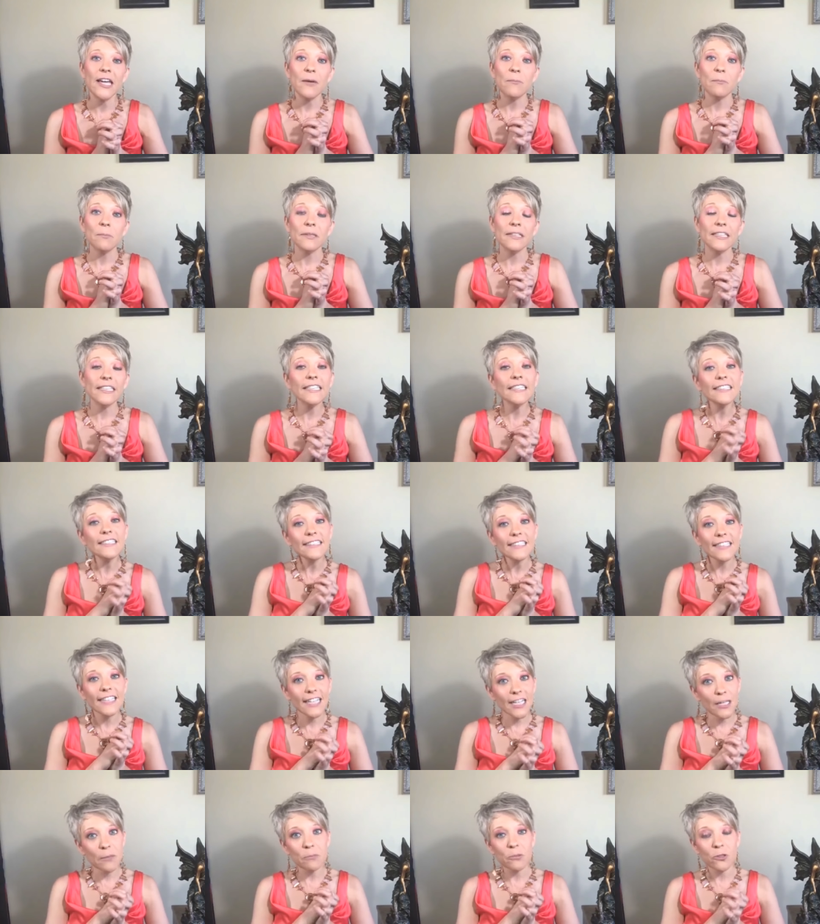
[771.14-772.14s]
Please
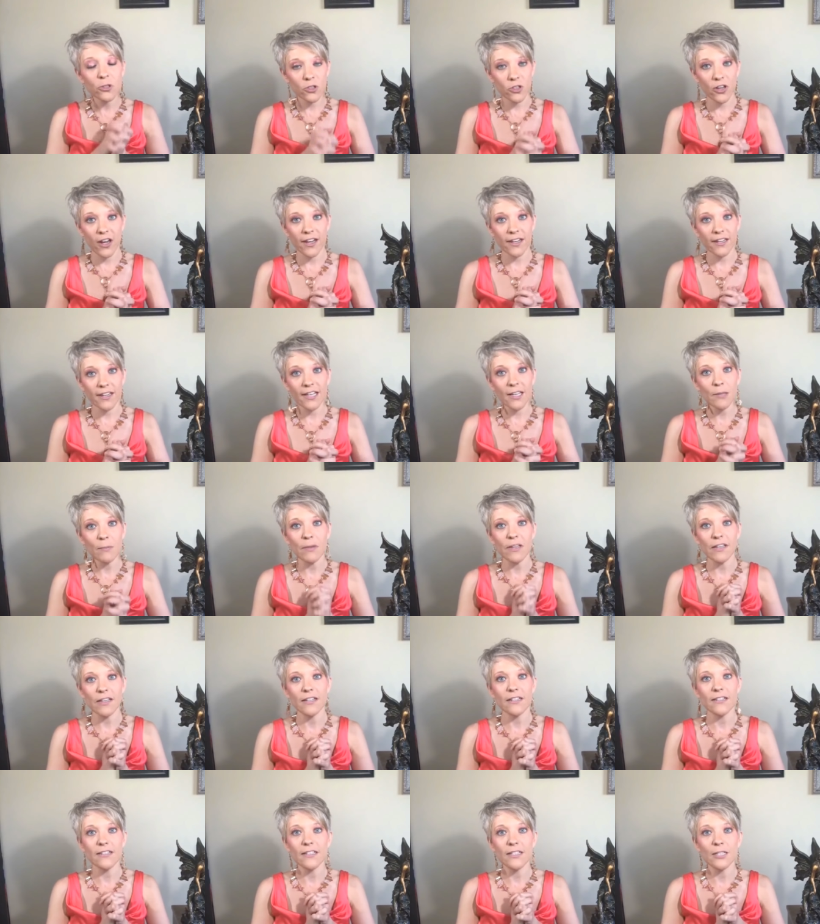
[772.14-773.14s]
keep shining,
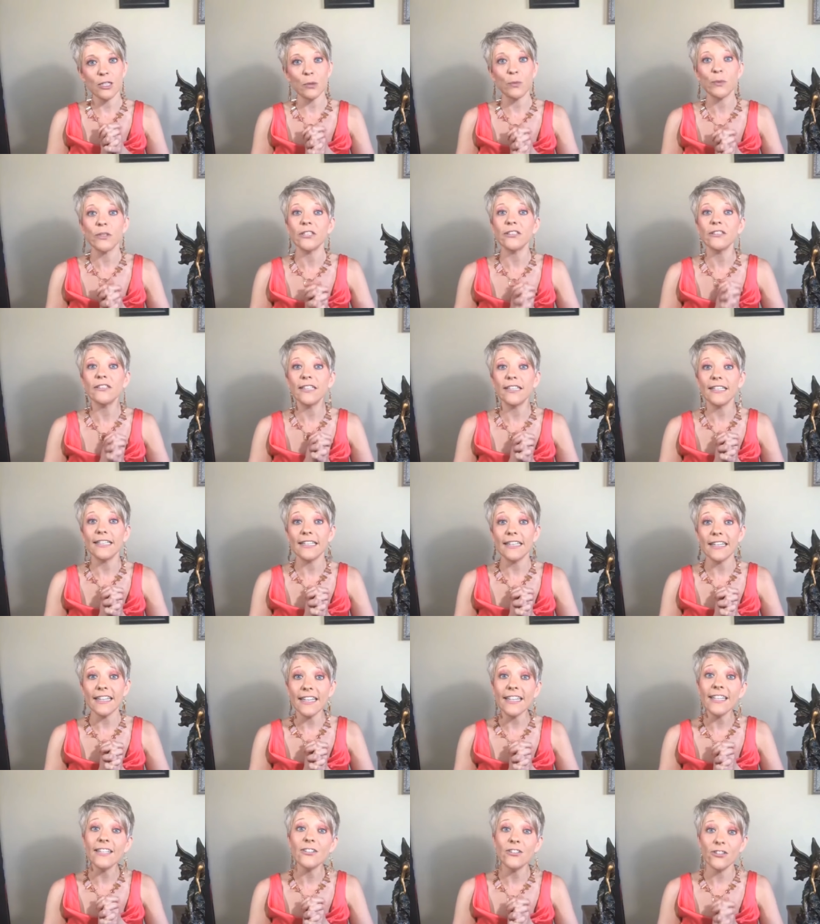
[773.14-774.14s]
because this world
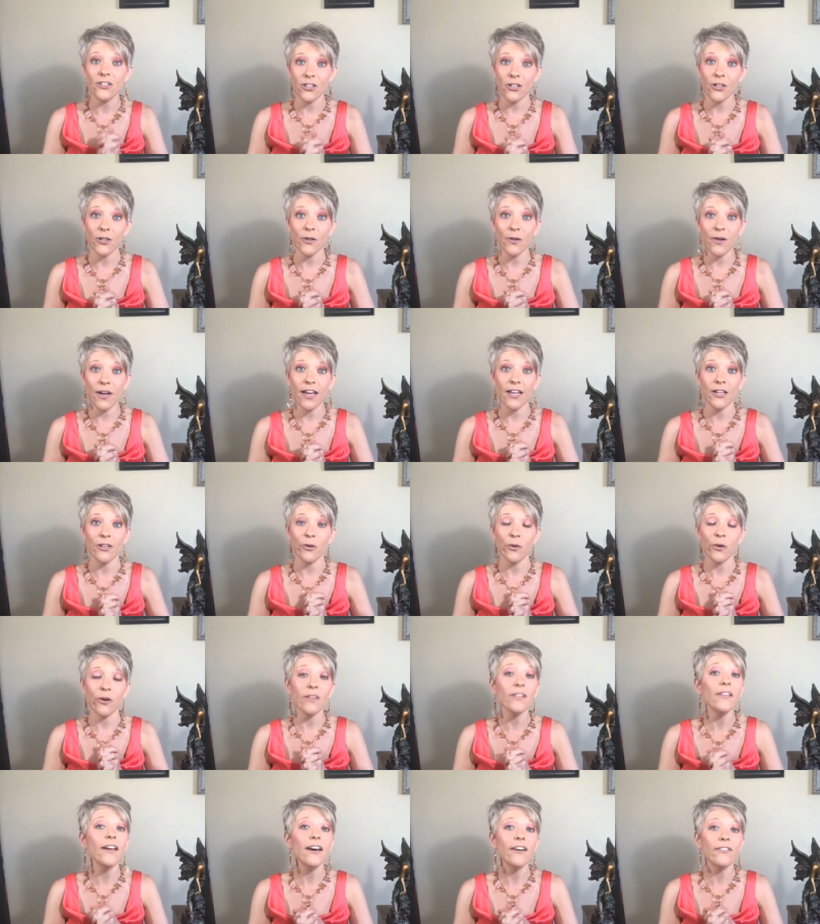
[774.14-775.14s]
needs you and your
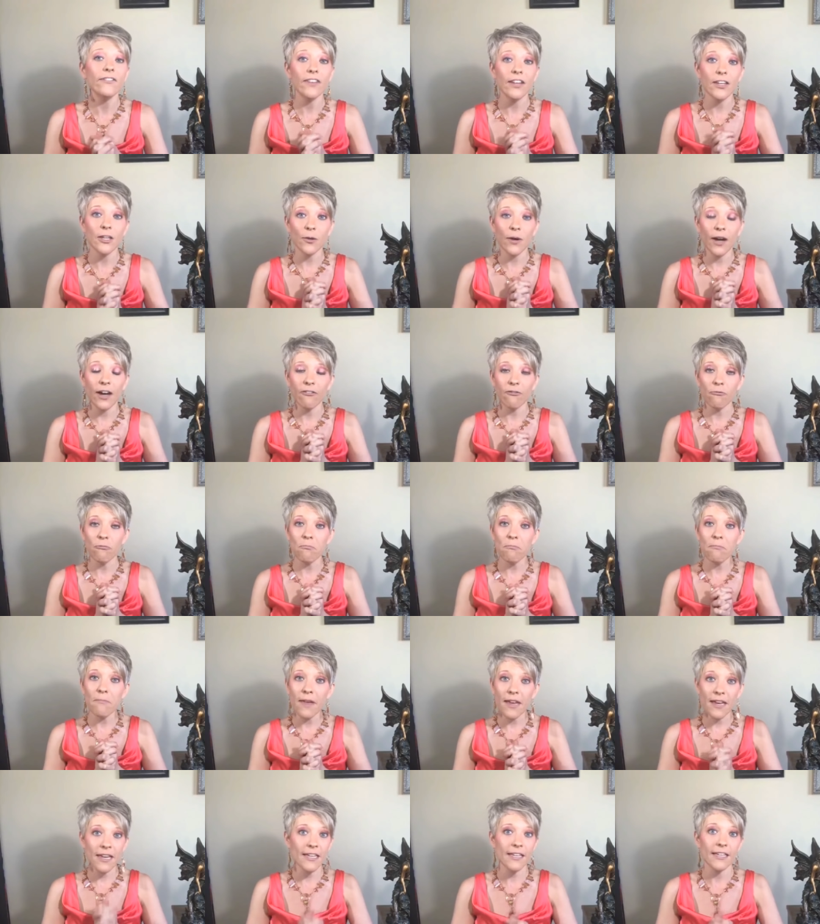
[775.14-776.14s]
love, and you have
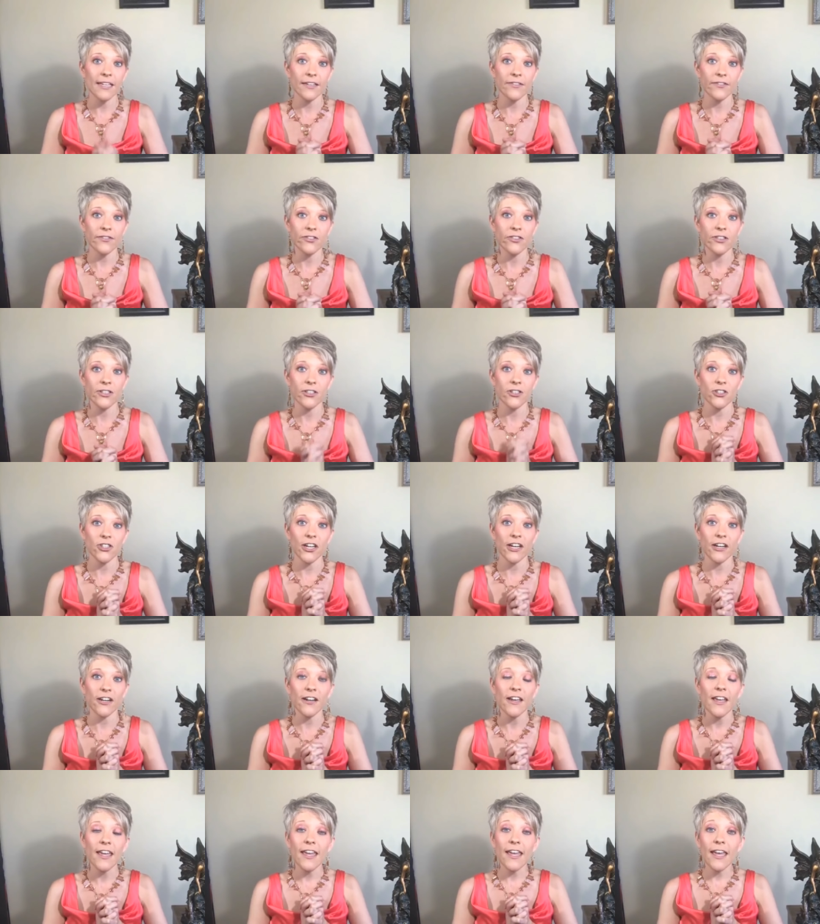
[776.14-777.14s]
many gifts to share
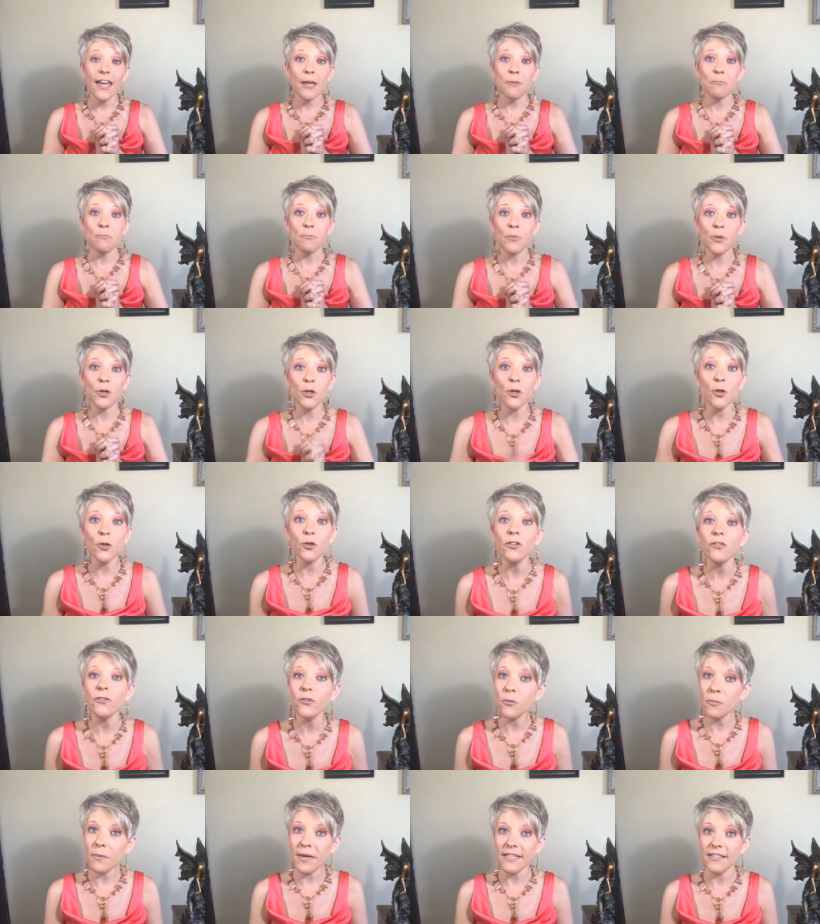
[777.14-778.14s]
and
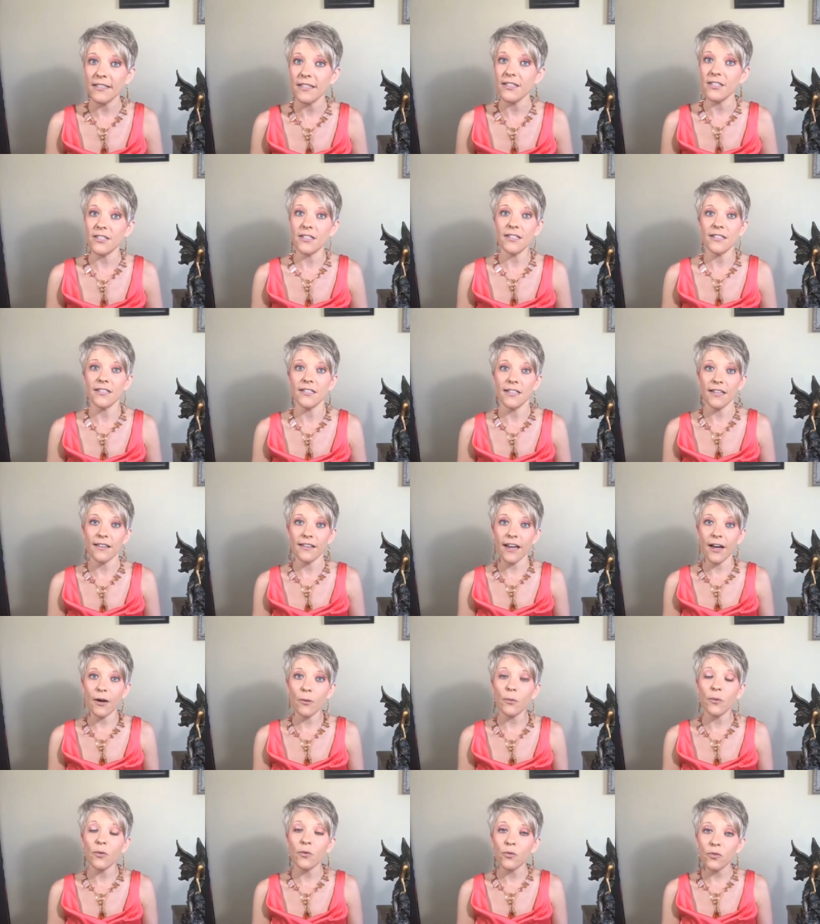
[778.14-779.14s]
beautiful messages that
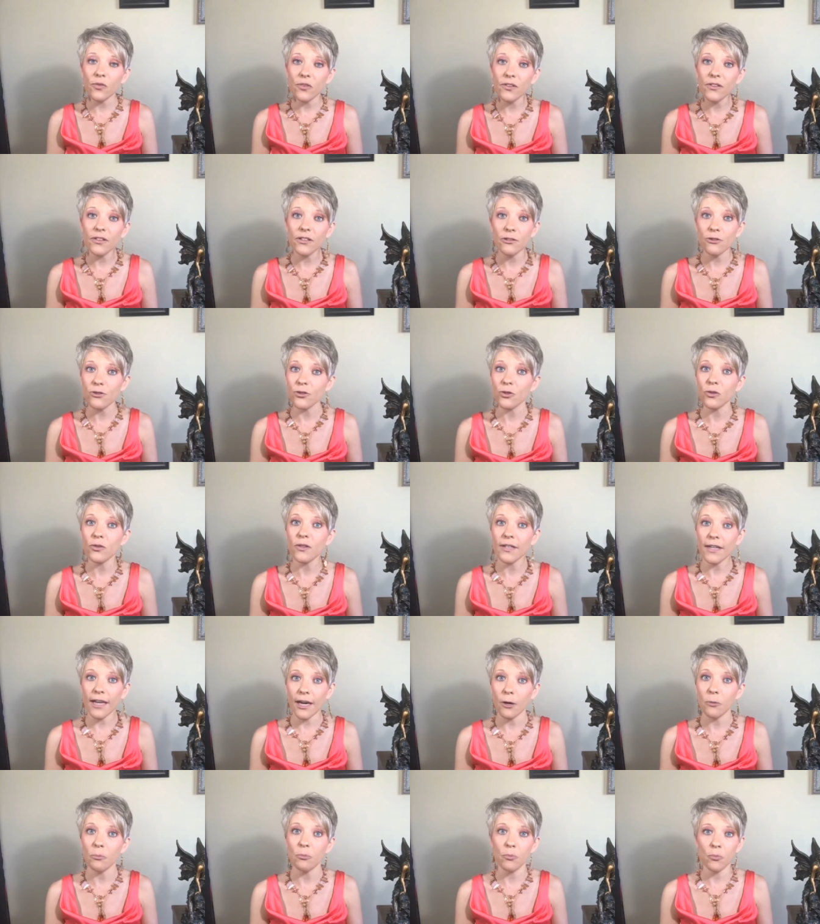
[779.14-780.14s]
will really truly
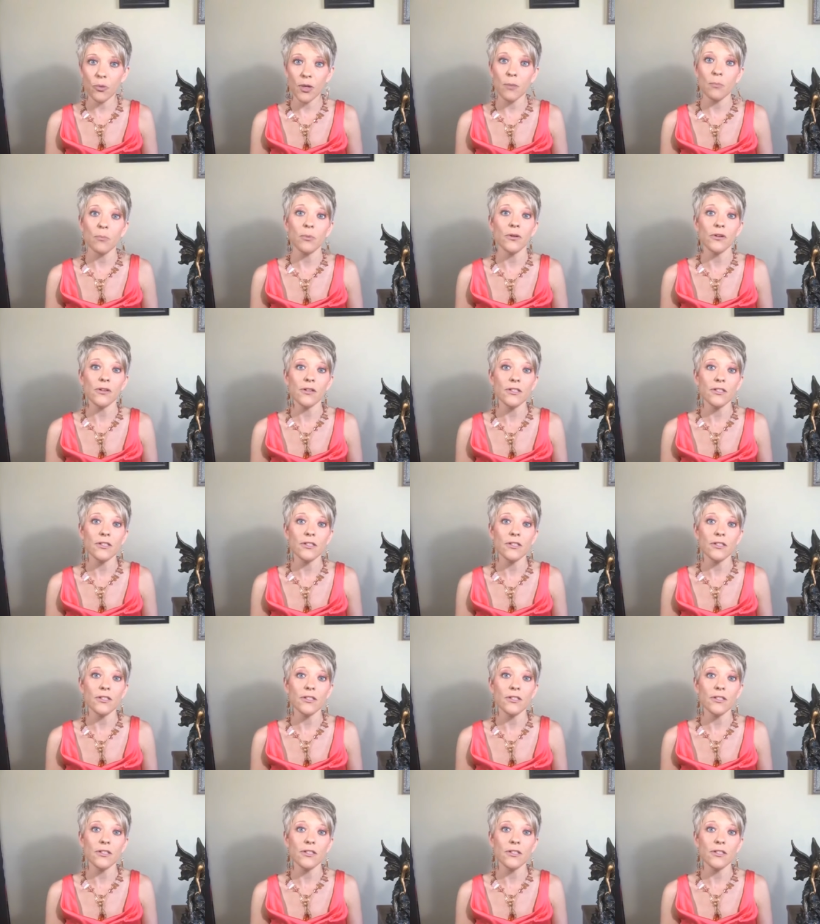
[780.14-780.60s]
help people.